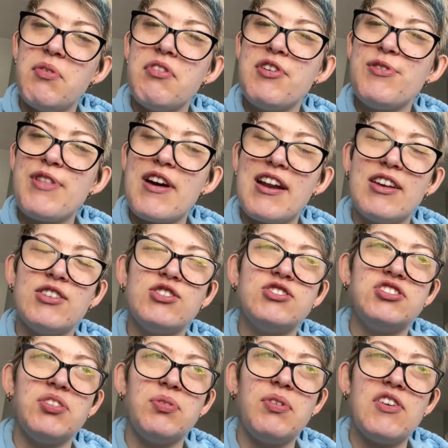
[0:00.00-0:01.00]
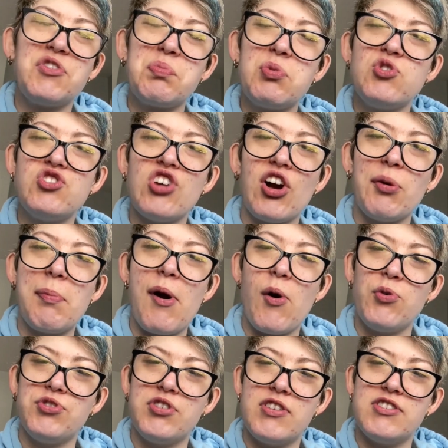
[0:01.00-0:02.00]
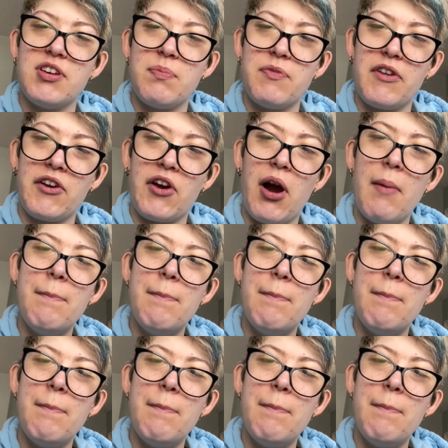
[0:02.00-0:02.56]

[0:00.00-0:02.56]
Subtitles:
You knew that as soon as Michelle posted something